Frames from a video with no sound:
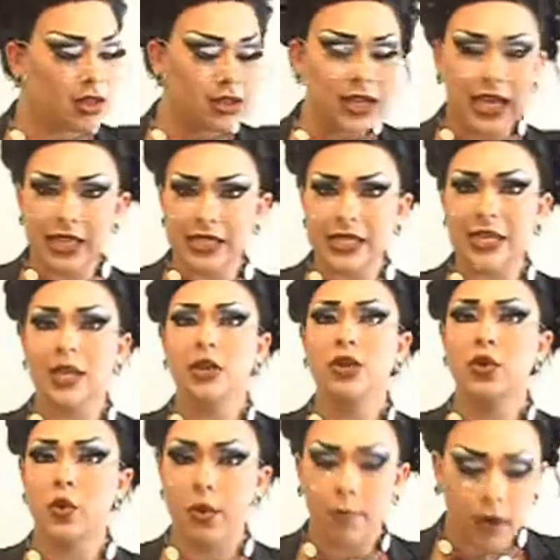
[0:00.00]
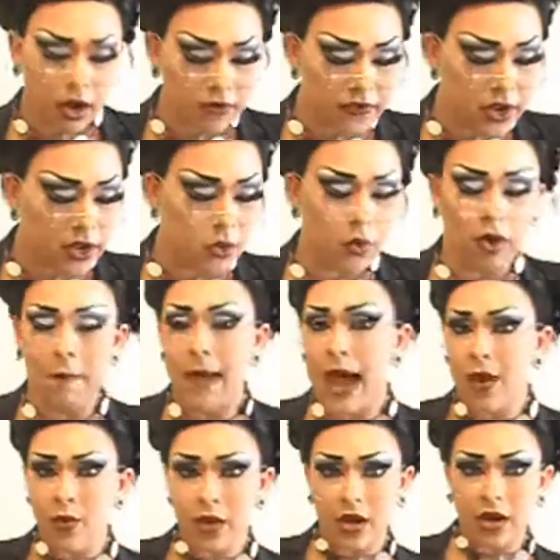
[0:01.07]
Lacey, you were perfect. You were
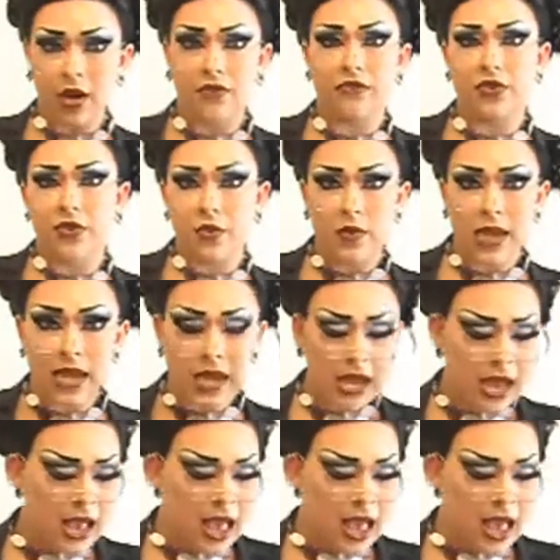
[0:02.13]
my winner for the week.